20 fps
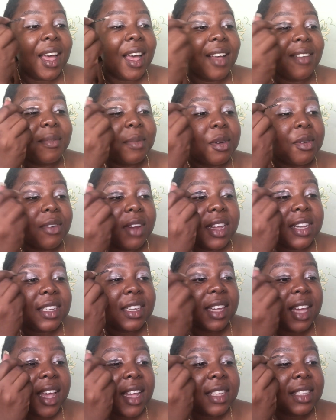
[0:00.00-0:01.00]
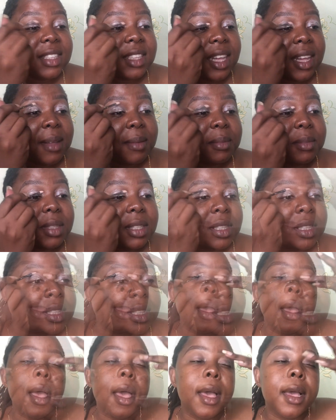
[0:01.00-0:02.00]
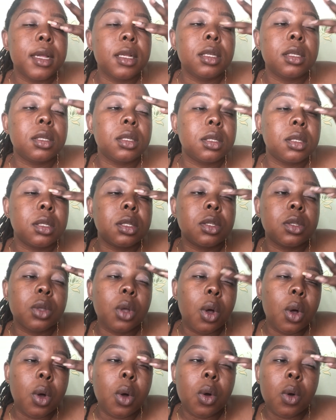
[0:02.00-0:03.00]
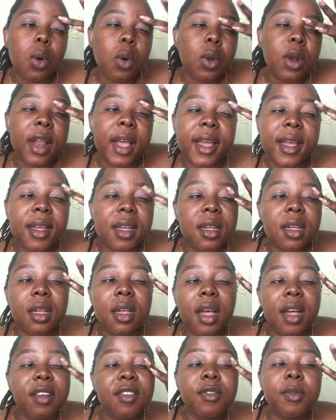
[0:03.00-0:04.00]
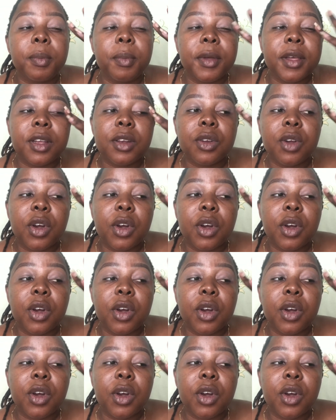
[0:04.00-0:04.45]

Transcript: I've been writing exams, and so like I've been